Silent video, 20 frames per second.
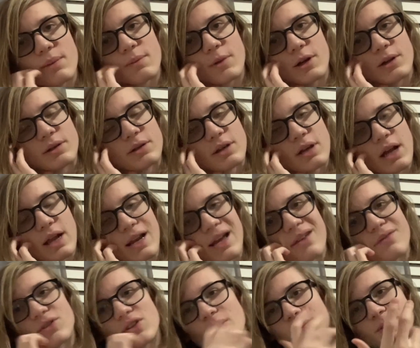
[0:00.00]
But you gotta
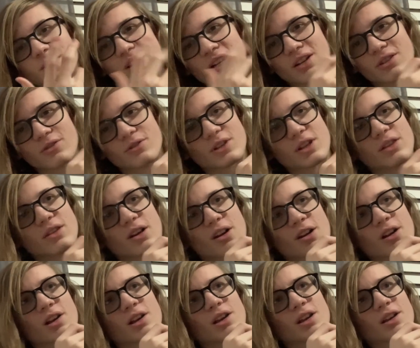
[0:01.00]
have some stinkers in there
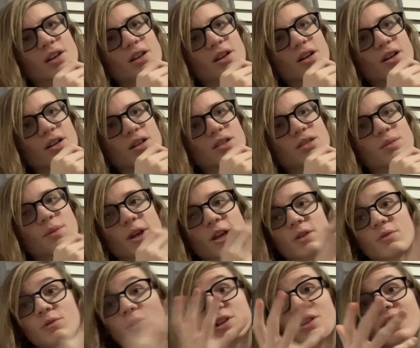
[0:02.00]
to make it
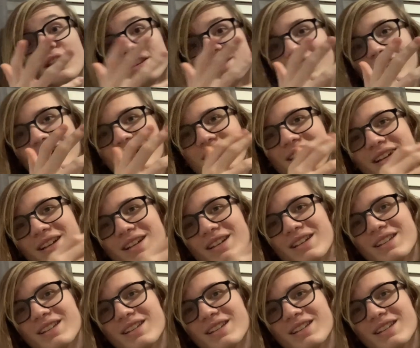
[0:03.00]
realistic.